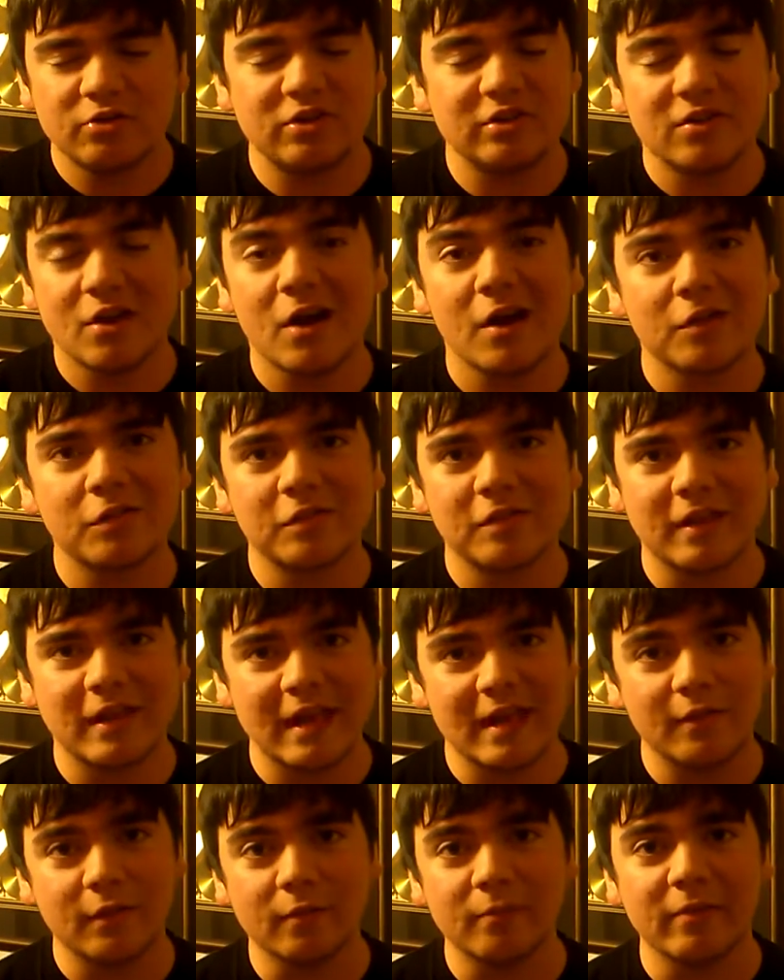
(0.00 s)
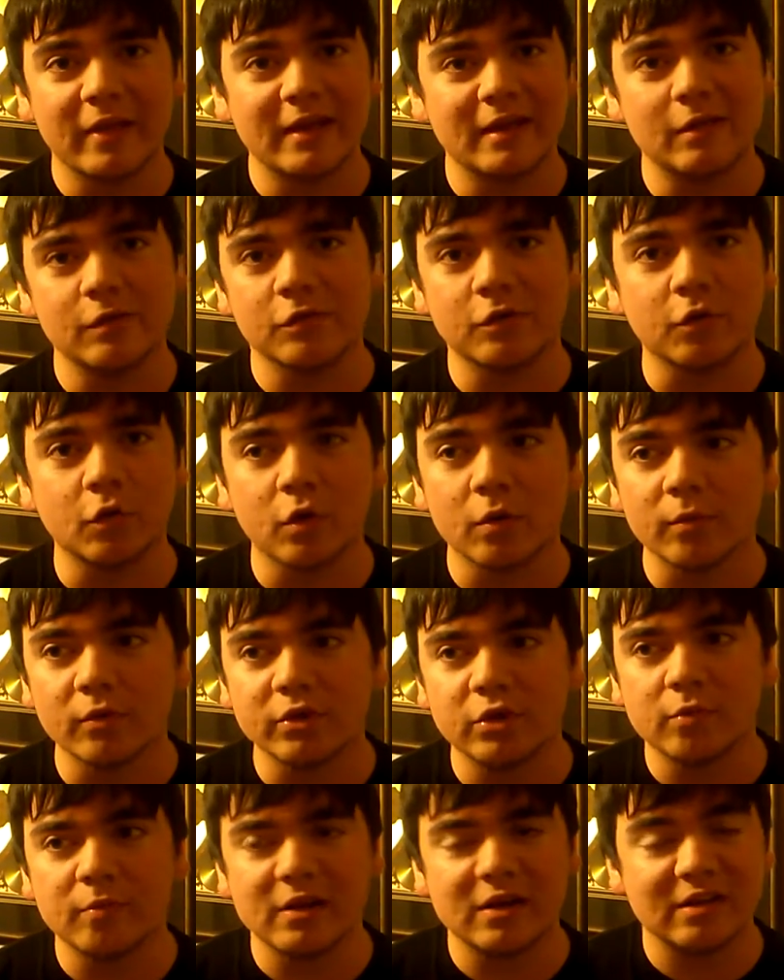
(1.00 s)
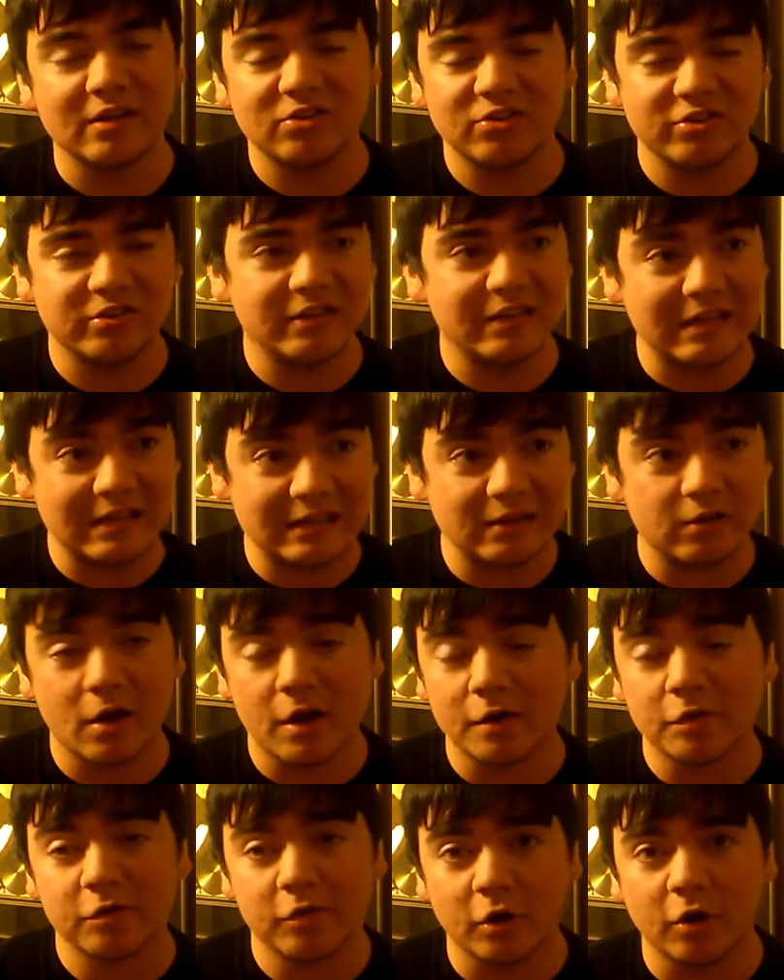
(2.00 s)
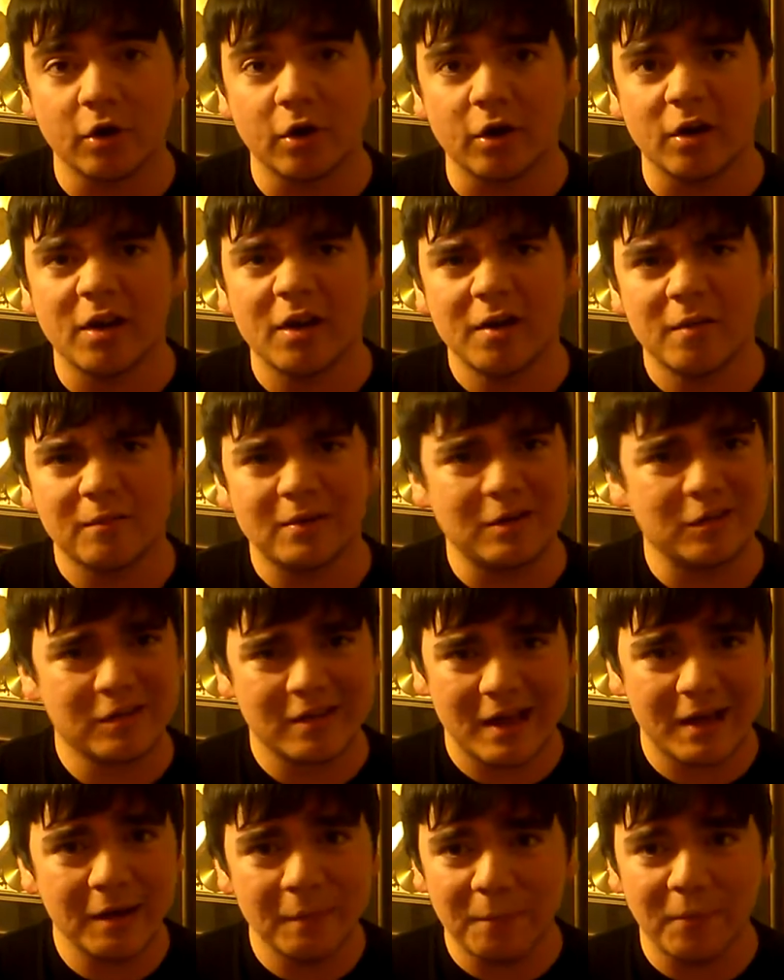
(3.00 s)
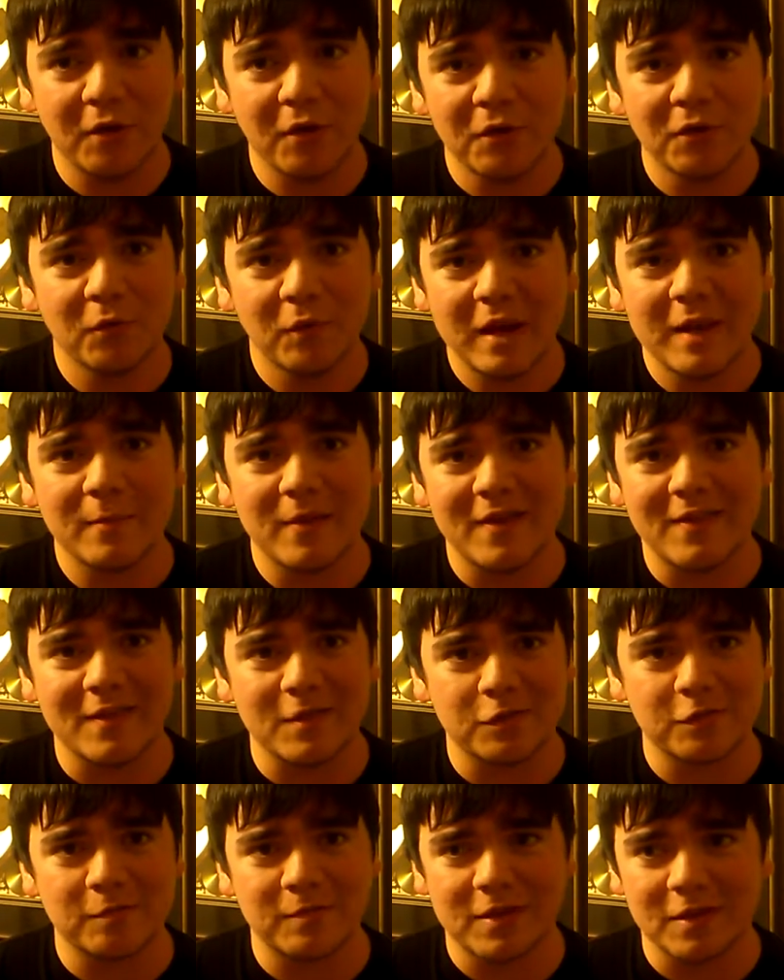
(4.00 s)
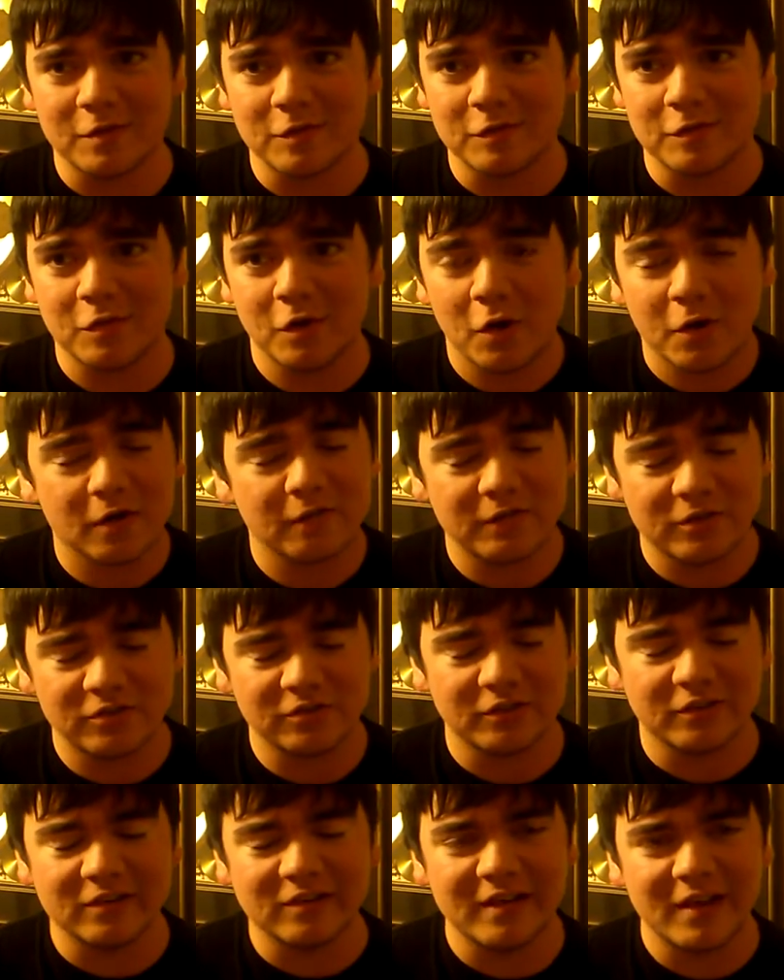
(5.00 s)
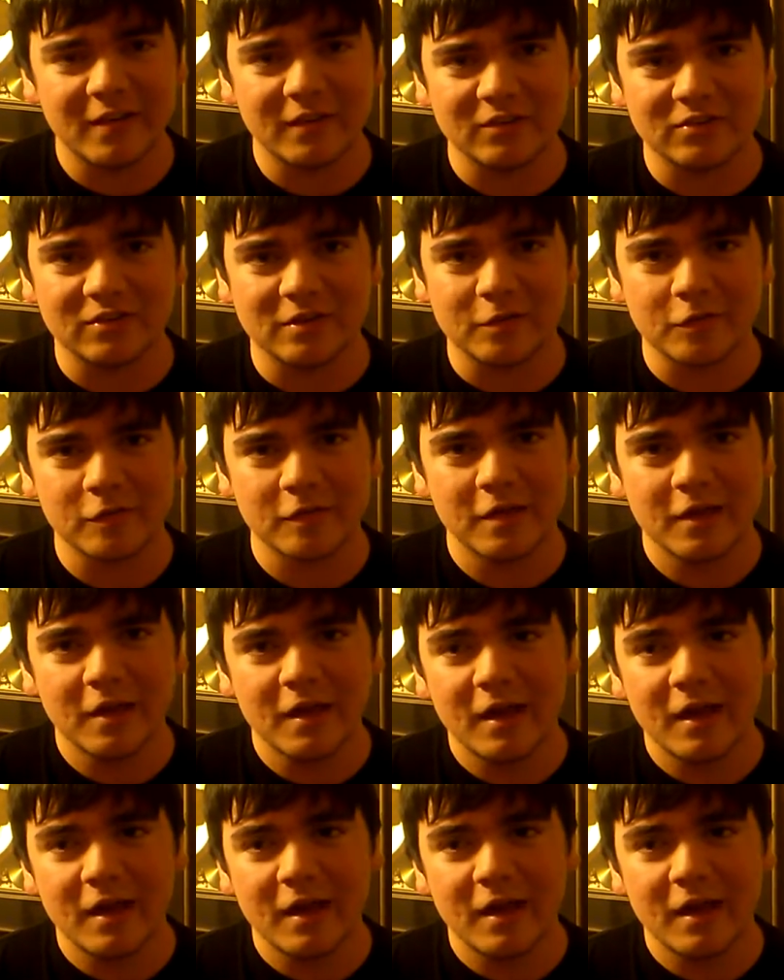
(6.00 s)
talks to Caleb like he's a normal human, and he talks to her, but he's kind of blown away by this because it's artificial intelligence.